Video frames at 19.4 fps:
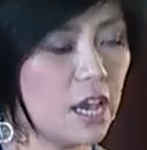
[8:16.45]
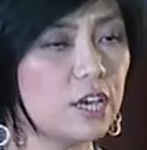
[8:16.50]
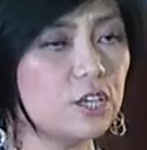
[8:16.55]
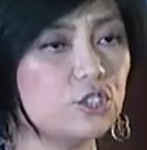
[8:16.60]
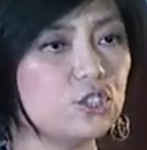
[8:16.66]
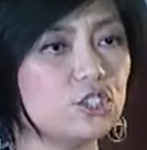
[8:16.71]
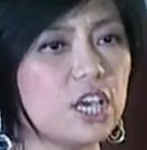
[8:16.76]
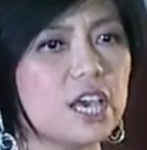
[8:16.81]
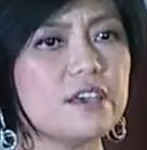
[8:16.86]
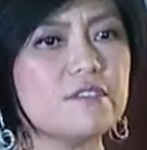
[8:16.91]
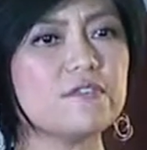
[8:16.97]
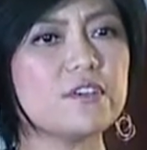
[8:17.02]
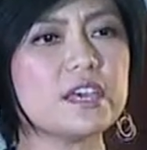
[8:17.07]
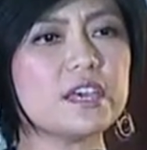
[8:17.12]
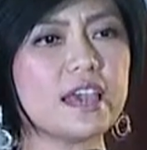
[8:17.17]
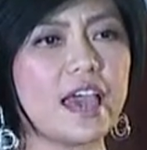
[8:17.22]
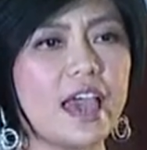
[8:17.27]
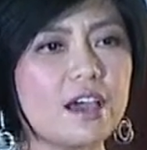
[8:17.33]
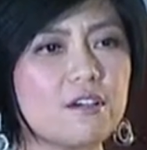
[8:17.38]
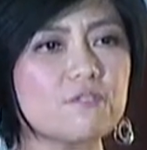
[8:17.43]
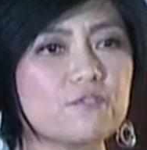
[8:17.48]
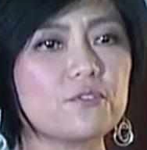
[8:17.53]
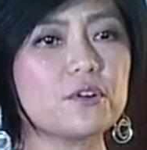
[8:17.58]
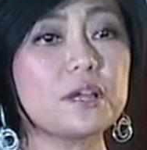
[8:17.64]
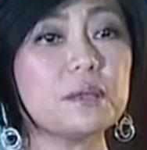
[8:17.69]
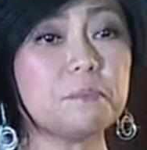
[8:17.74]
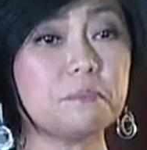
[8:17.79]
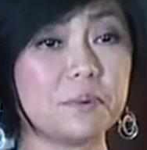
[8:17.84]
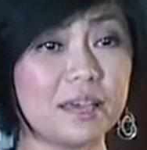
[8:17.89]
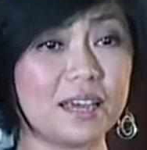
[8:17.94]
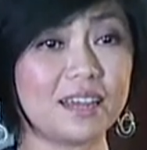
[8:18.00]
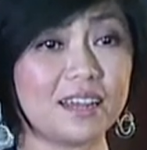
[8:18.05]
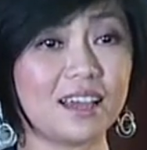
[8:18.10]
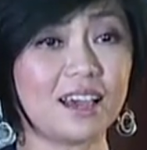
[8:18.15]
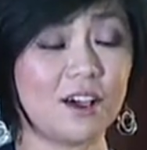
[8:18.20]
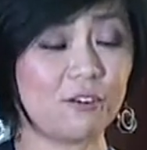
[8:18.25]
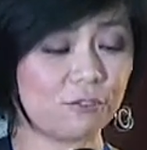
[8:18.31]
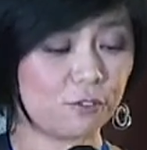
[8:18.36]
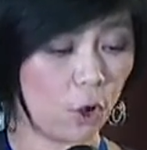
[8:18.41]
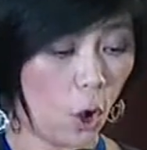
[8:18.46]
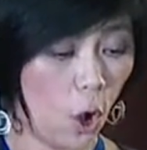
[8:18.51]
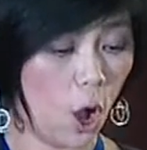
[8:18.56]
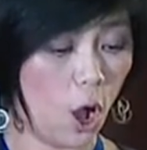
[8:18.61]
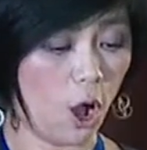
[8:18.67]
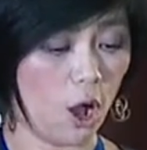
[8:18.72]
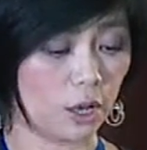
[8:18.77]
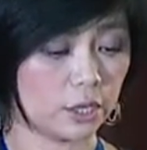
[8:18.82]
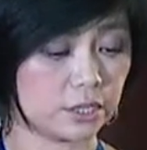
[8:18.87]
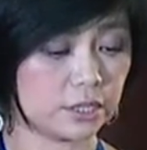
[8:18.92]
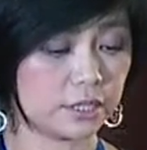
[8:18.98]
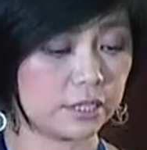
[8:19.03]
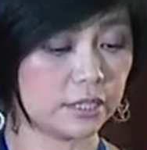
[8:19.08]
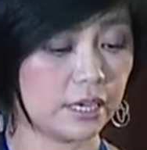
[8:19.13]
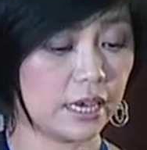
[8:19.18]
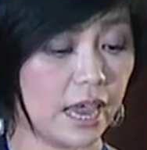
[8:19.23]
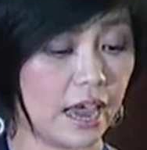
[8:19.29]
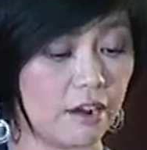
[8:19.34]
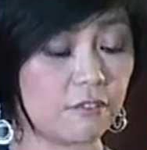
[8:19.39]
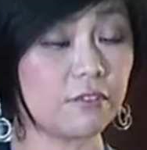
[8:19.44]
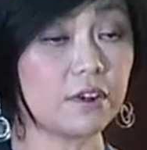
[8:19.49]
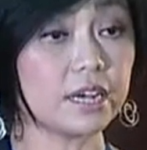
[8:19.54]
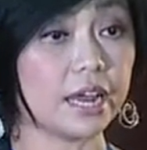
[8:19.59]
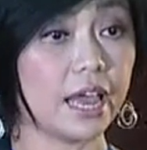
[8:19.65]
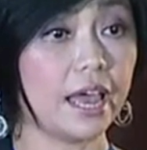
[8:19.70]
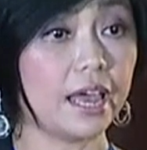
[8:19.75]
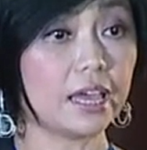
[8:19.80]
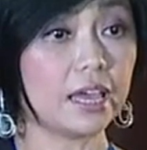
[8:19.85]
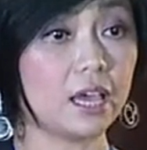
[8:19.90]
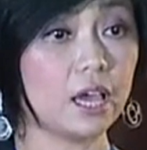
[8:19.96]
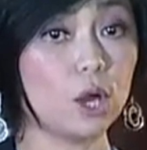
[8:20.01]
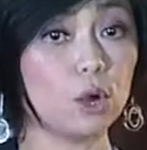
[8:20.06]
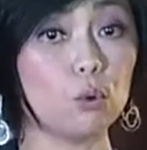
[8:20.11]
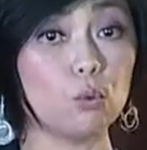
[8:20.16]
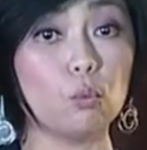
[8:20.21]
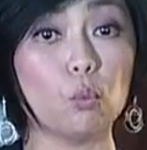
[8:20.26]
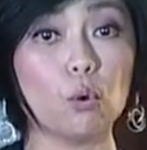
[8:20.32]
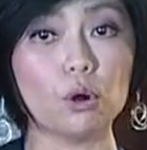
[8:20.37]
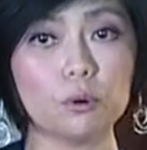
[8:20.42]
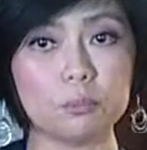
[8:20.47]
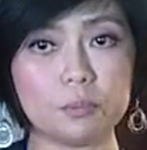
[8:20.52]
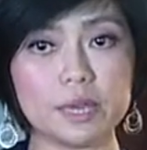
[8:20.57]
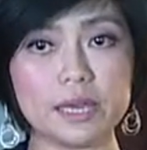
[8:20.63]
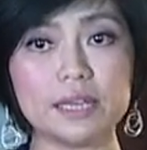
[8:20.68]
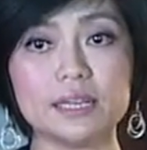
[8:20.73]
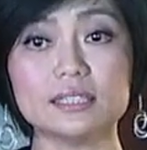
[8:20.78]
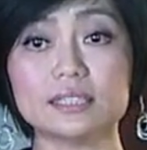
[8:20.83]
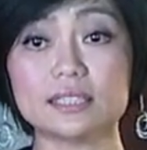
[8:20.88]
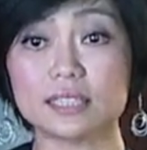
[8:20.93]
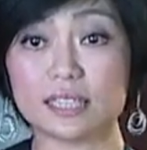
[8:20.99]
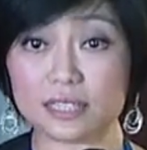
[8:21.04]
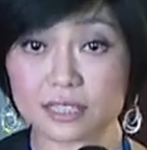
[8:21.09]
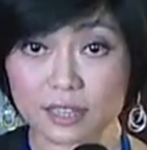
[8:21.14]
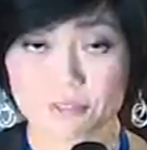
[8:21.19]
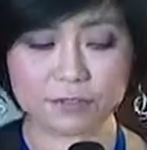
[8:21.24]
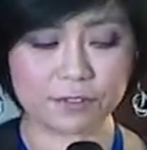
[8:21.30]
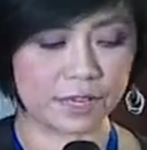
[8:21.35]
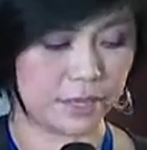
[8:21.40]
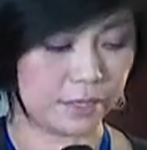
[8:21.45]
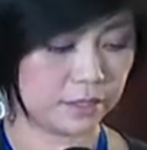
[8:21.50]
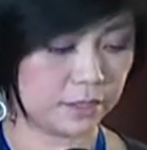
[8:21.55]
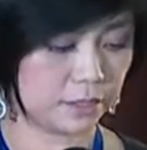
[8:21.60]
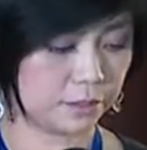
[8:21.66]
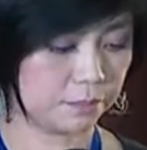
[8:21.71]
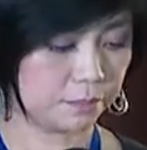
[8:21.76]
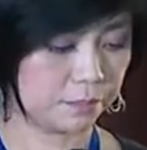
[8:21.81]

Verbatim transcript: shaving every bit of cost every day will be significant.